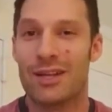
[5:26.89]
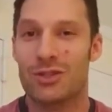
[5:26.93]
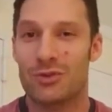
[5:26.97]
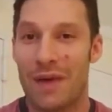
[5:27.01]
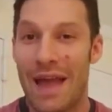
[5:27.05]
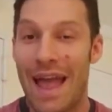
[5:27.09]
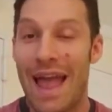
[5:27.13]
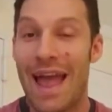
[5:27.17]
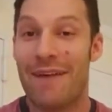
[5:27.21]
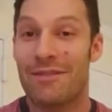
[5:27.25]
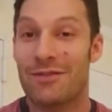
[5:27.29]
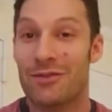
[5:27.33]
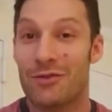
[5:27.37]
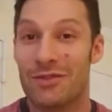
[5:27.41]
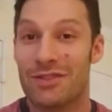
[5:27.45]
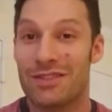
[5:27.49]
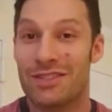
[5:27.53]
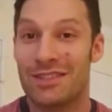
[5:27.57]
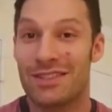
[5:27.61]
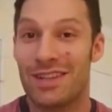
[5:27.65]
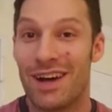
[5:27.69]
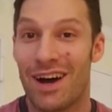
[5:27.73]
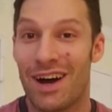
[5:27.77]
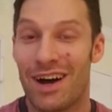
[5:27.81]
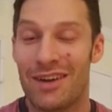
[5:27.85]
So after it's
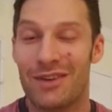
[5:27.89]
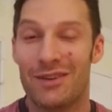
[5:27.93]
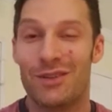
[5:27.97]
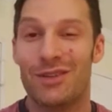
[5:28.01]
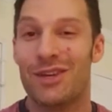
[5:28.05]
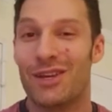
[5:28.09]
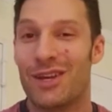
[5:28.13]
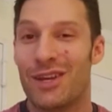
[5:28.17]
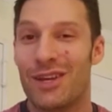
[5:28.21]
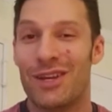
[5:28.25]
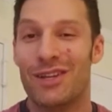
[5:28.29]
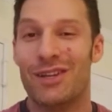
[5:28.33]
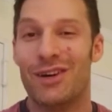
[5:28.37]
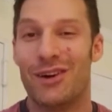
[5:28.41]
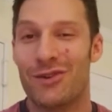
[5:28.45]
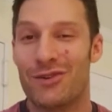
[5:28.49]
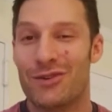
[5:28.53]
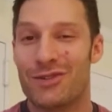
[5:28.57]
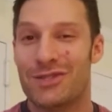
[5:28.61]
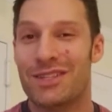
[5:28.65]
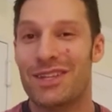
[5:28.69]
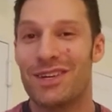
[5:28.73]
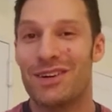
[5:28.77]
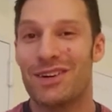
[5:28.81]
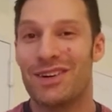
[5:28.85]
done, you know, you're
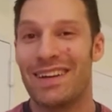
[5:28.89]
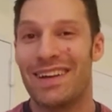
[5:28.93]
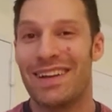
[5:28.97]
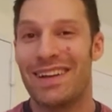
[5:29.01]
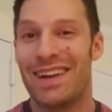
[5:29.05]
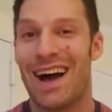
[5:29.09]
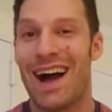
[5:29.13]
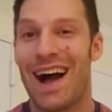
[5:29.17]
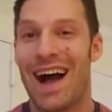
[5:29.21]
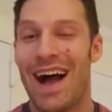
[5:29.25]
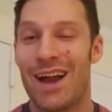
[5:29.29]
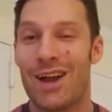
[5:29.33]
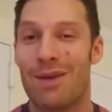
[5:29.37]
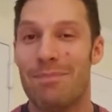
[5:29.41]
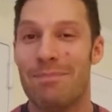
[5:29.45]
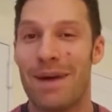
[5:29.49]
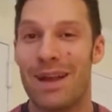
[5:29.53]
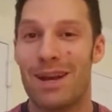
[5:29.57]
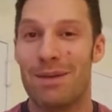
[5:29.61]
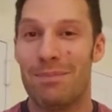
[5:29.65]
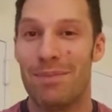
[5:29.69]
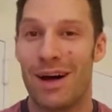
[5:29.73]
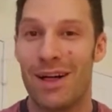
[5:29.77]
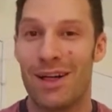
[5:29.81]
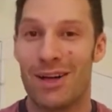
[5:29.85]
still in a higher
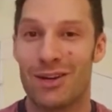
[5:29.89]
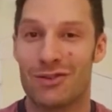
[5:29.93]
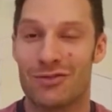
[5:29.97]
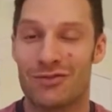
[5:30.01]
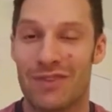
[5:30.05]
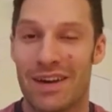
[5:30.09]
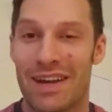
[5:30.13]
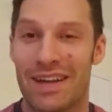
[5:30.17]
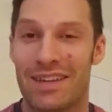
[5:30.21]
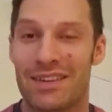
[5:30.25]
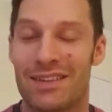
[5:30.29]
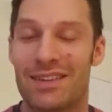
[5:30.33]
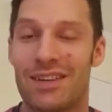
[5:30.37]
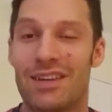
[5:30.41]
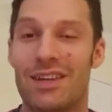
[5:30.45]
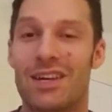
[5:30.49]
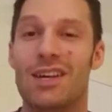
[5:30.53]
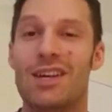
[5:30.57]
metabolic rate.